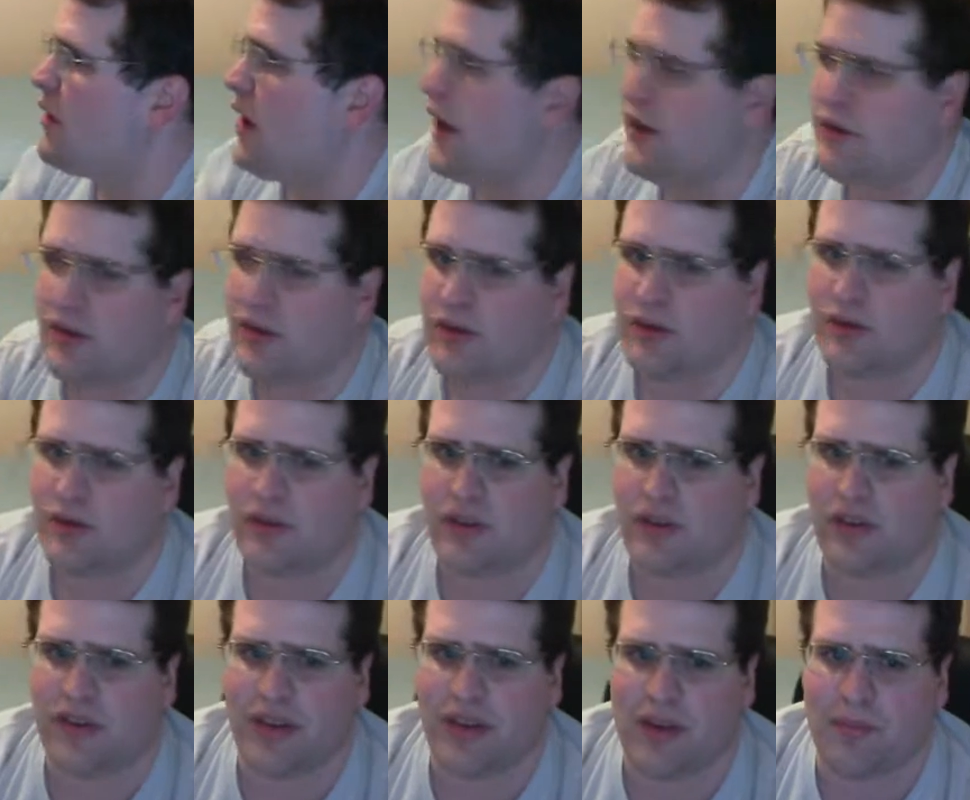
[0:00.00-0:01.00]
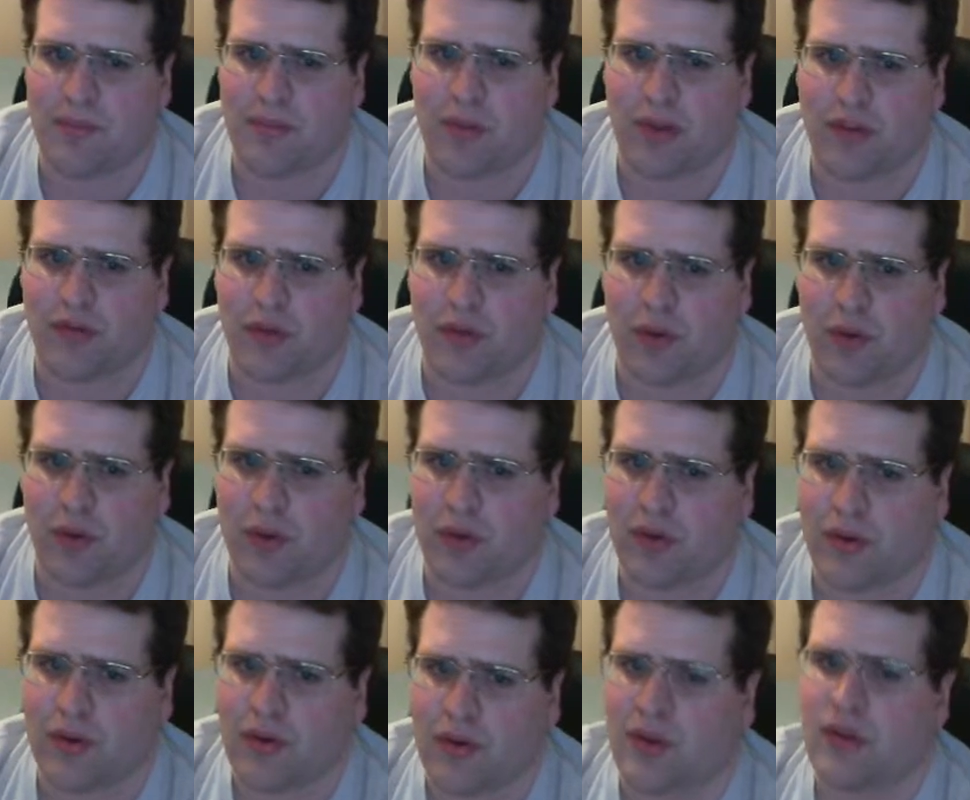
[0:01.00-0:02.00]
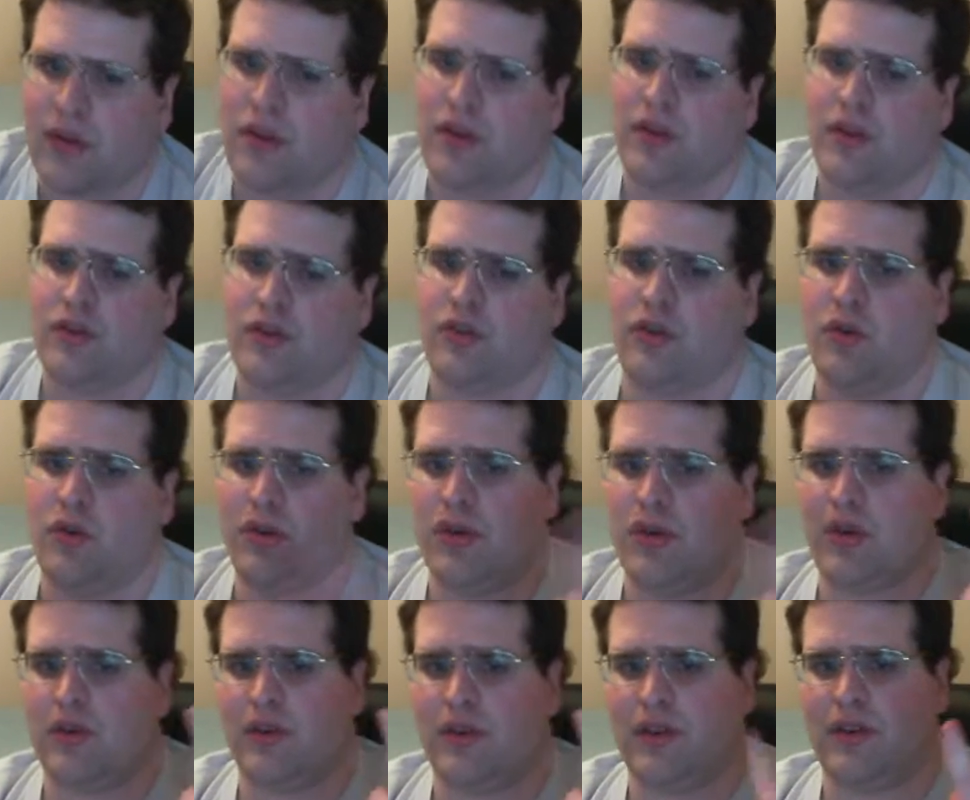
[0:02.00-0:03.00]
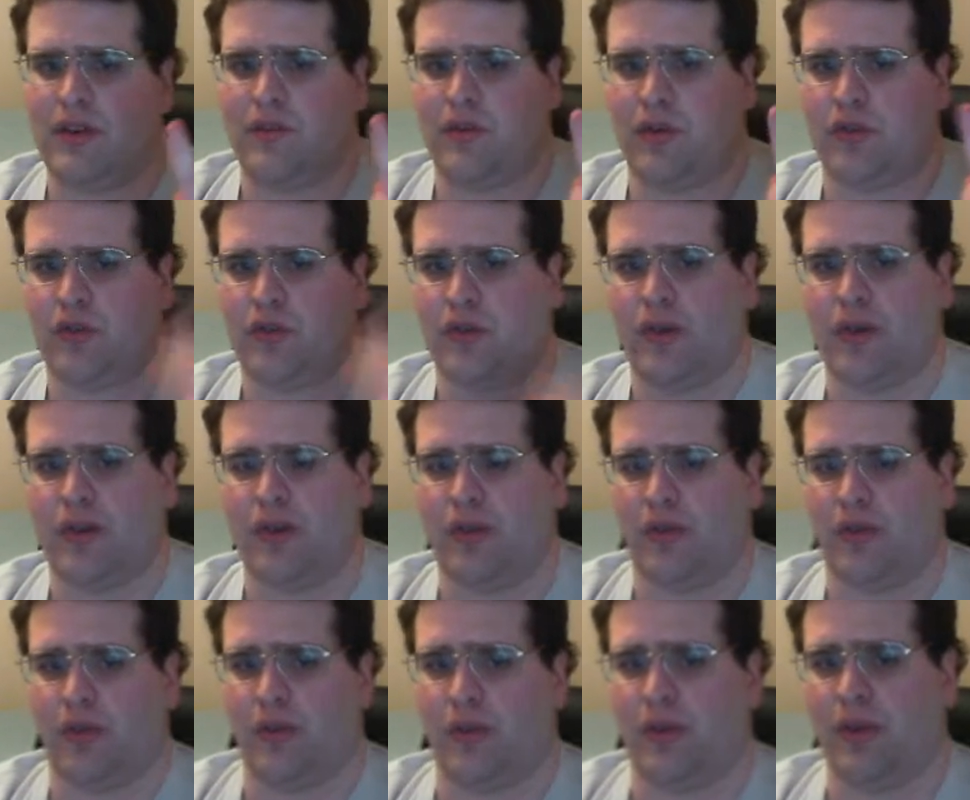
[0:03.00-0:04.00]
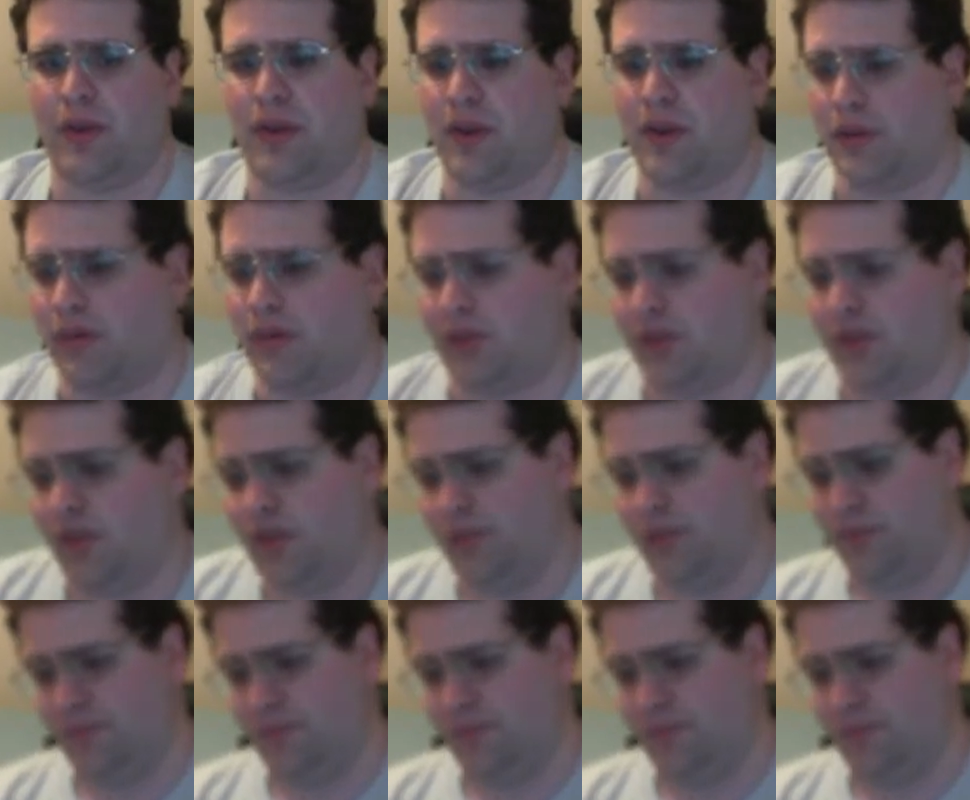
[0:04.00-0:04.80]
I took her to the same place for 2 year anniversary and her 3 years.